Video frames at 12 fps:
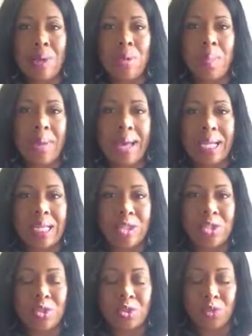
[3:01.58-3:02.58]
went back
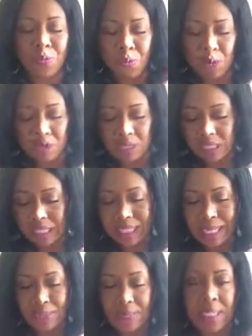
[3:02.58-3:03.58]
into Sephora's and
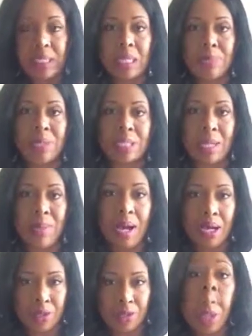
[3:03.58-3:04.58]
I picked up some
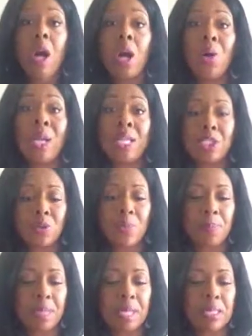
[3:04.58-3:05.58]
other things. Okay, so I
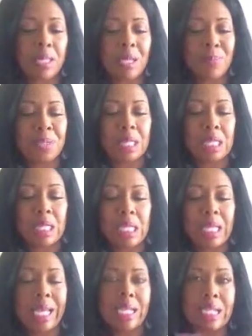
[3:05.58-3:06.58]
picked up
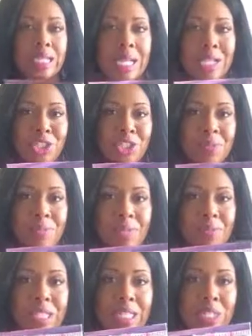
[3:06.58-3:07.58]
the Anastacia
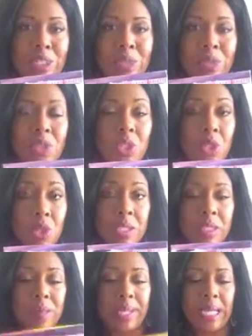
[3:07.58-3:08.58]
Beverly Hills
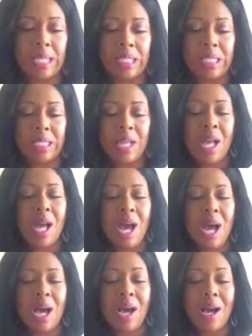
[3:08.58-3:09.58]
Artist Palette.
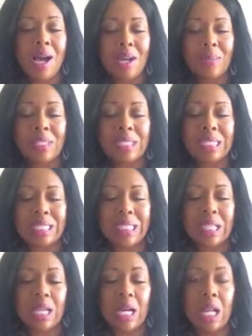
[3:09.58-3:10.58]
I've been
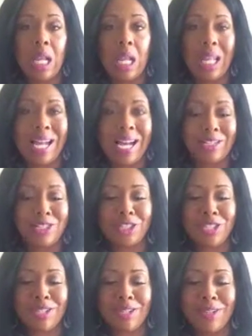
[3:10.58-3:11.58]
seeing a lot
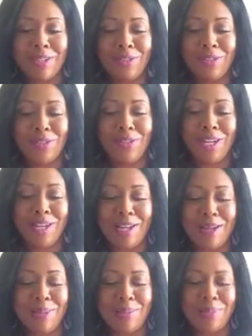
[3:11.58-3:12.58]
of,
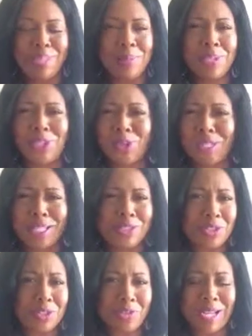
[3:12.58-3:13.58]
especially on
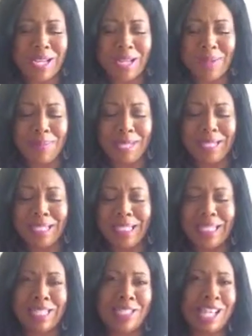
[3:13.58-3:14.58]
Instagram, a lot of
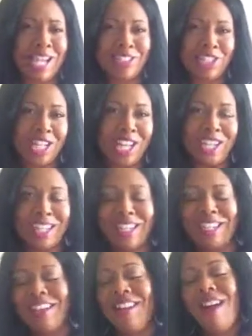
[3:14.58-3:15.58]
ladies
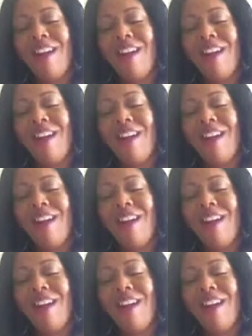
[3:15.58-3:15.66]
hashtagging